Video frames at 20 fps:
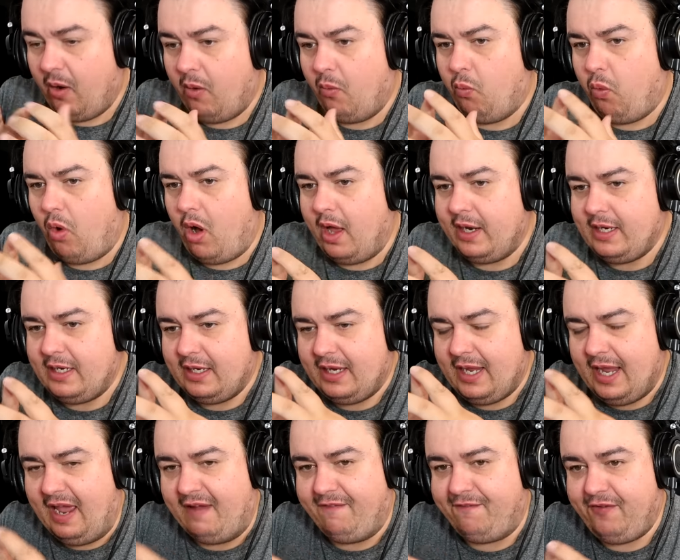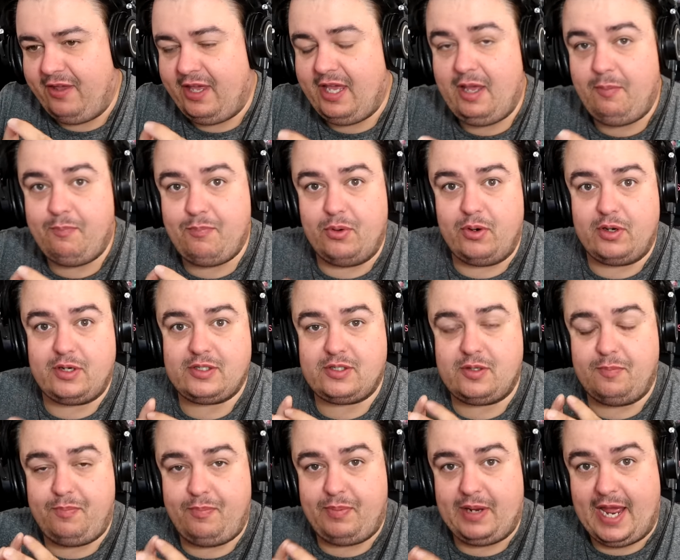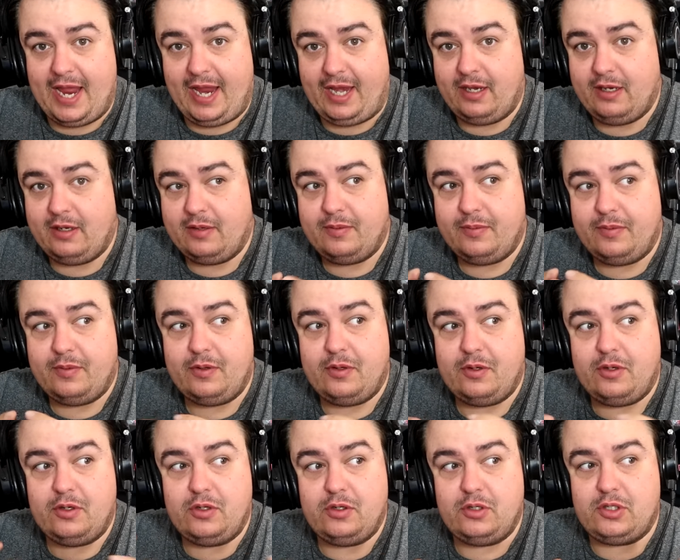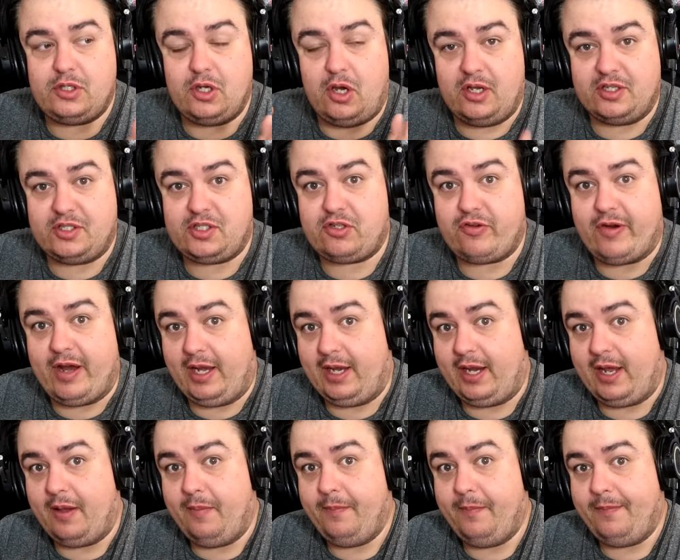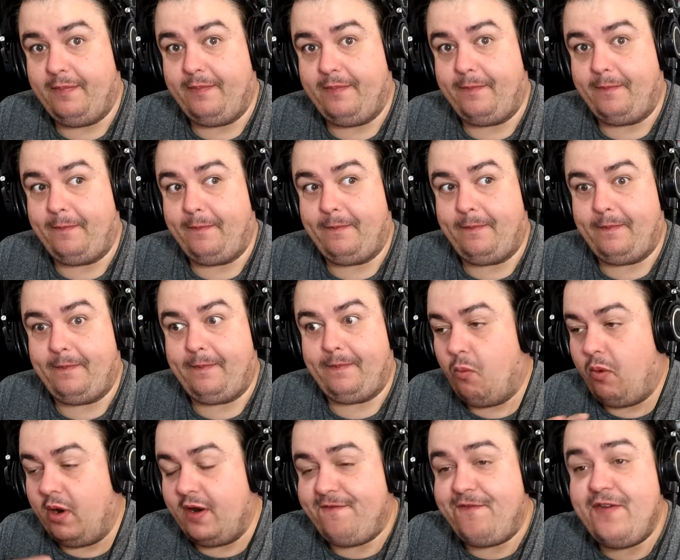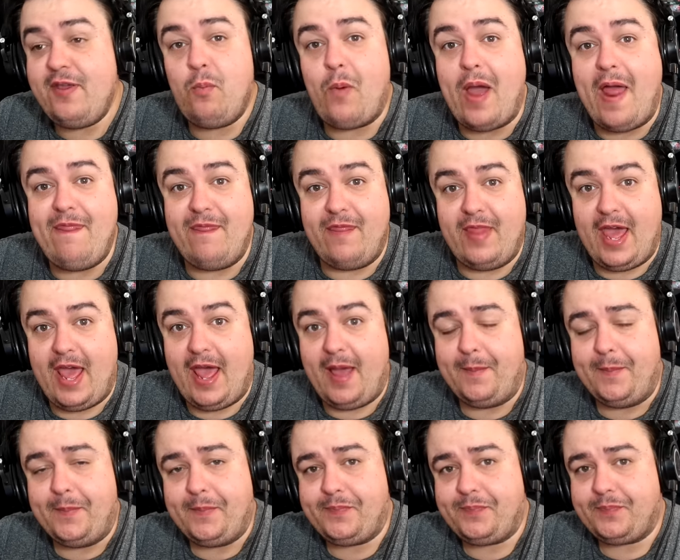What if he booked a plane to Australia? What if he went there?